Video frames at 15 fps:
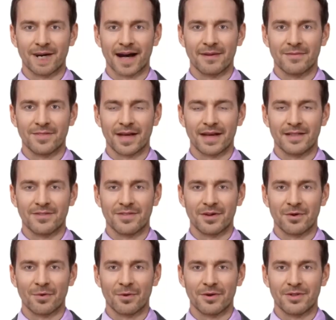and takes the
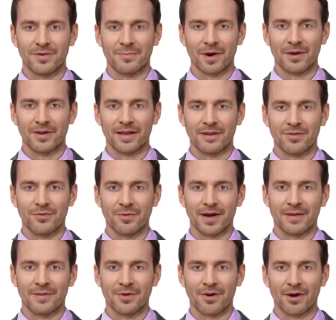corresponding
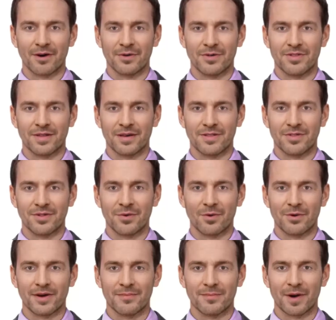train cars,
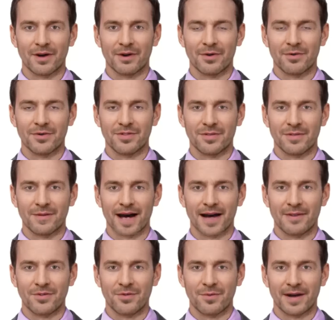scoring markers,
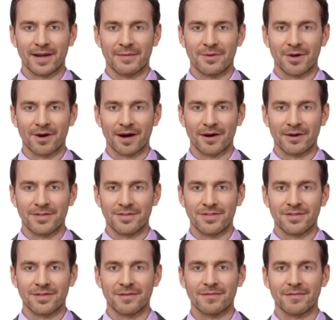and train
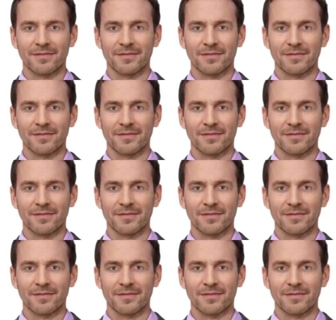cards.